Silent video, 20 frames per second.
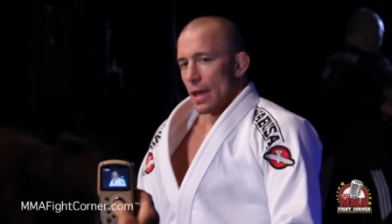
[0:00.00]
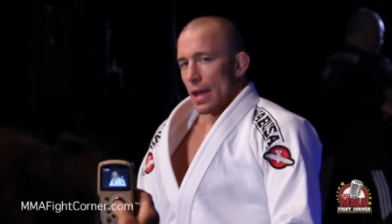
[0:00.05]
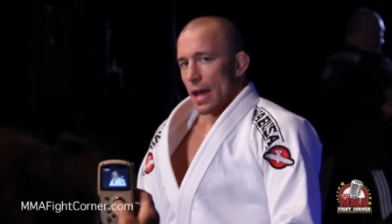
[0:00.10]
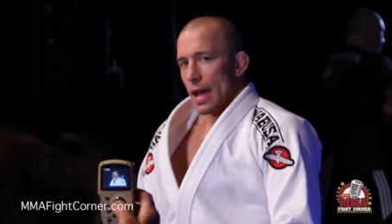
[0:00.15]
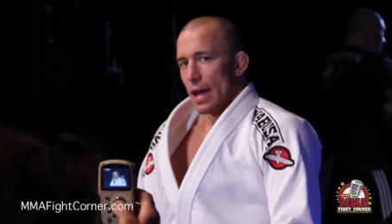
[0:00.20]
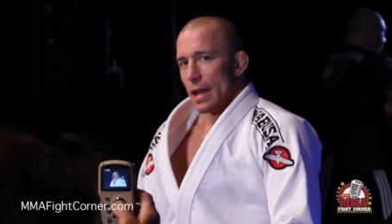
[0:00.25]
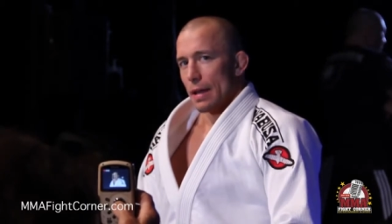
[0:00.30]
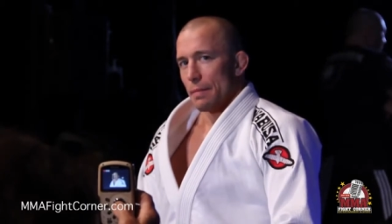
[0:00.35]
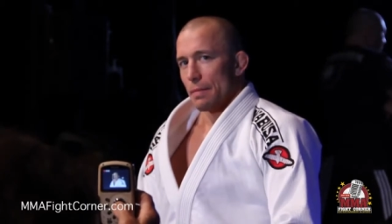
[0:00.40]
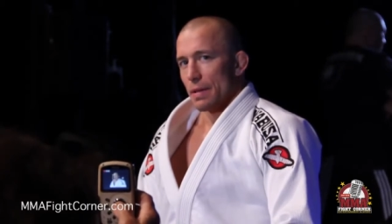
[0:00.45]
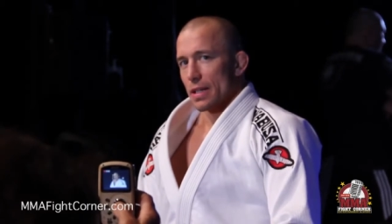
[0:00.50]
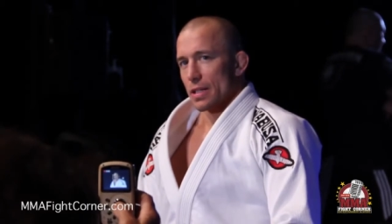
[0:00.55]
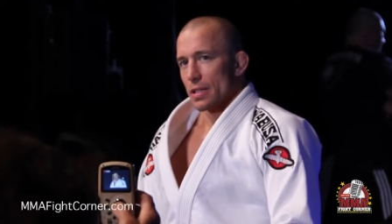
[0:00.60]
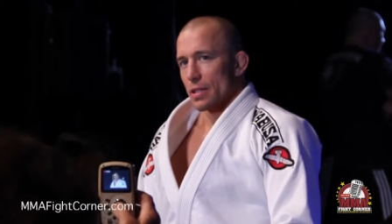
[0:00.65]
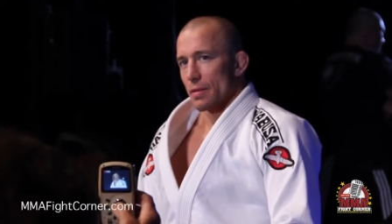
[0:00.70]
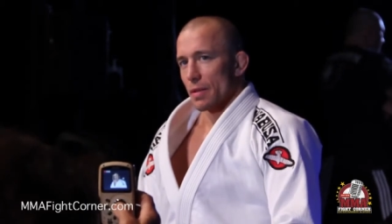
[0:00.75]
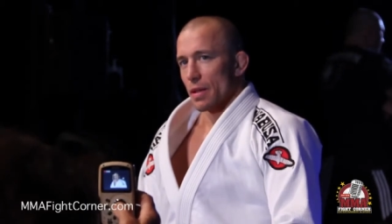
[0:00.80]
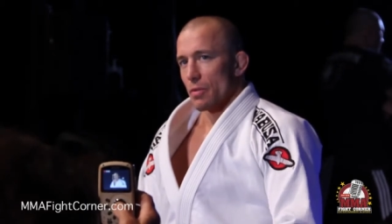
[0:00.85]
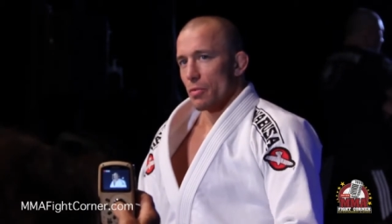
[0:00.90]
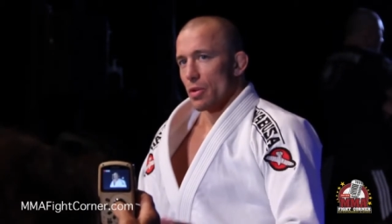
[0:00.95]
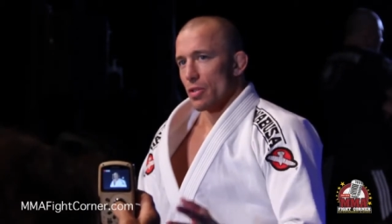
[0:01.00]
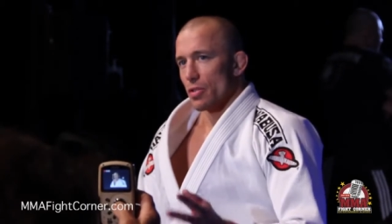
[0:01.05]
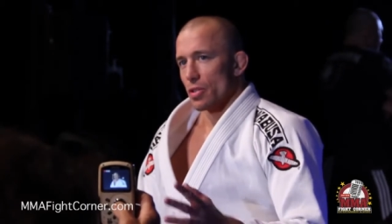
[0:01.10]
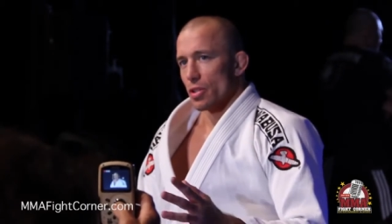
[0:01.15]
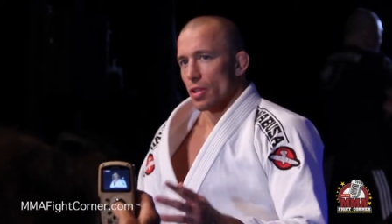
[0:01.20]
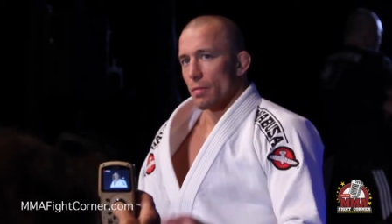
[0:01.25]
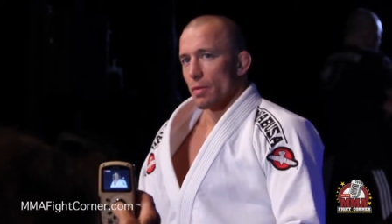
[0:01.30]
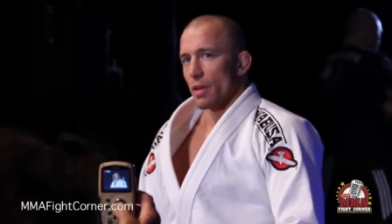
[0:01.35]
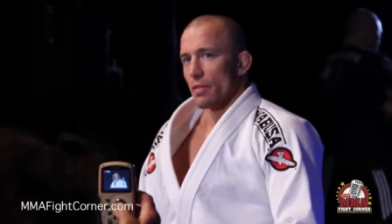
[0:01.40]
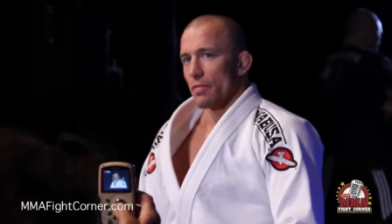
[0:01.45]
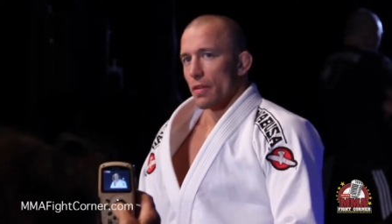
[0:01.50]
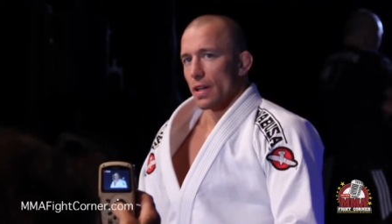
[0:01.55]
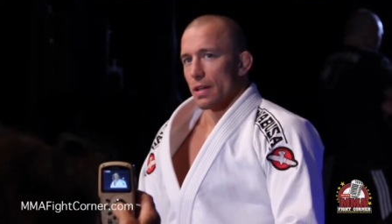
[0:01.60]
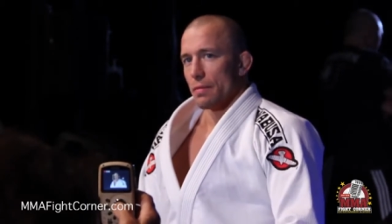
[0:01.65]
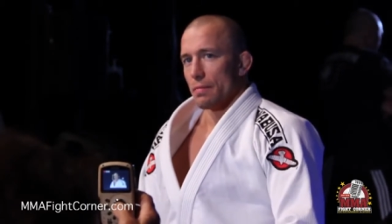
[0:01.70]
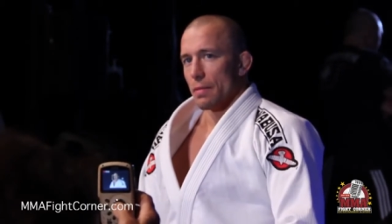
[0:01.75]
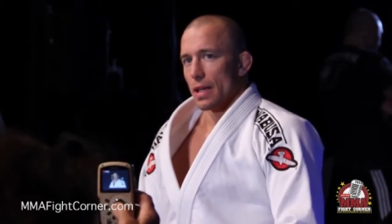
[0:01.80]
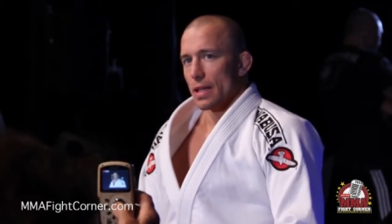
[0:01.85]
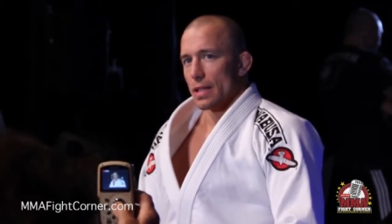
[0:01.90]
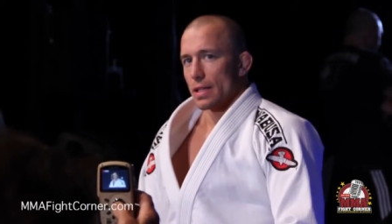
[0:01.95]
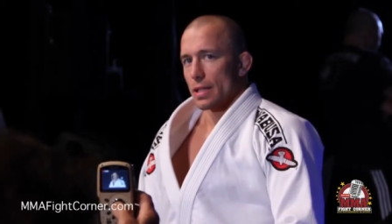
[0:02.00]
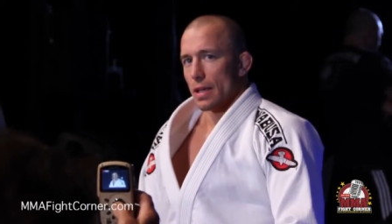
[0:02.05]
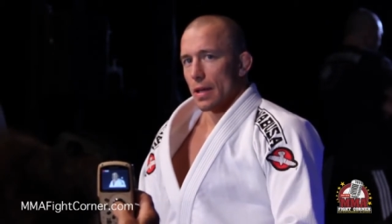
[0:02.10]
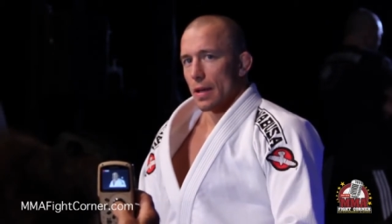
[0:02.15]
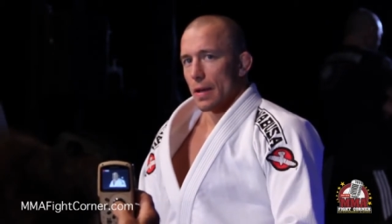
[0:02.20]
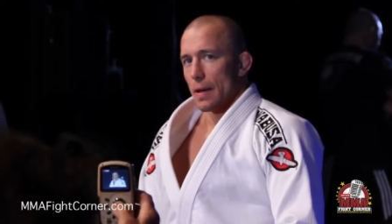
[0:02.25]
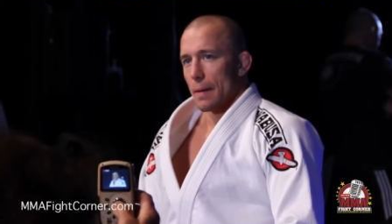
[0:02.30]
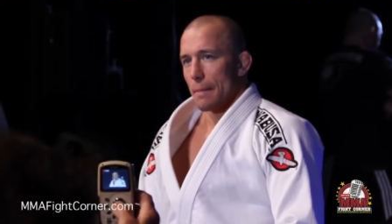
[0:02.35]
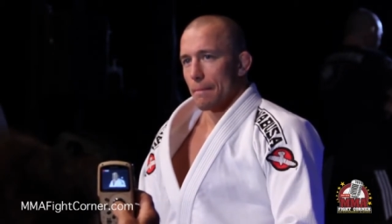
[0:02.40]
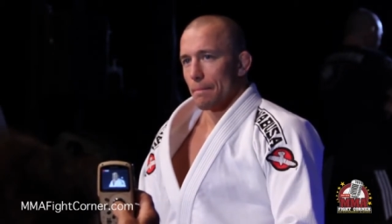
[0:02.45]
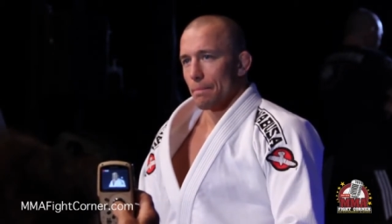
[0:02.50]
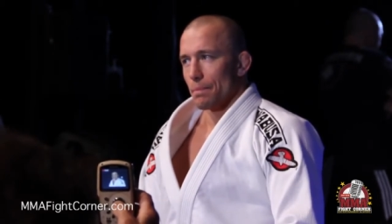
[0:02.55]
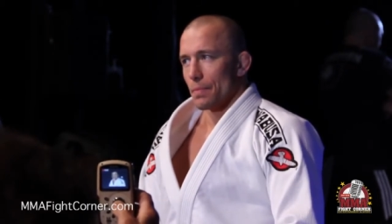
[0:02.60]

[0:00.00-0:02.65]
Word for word: And because sometimes when you stop the fight, it makes, uh,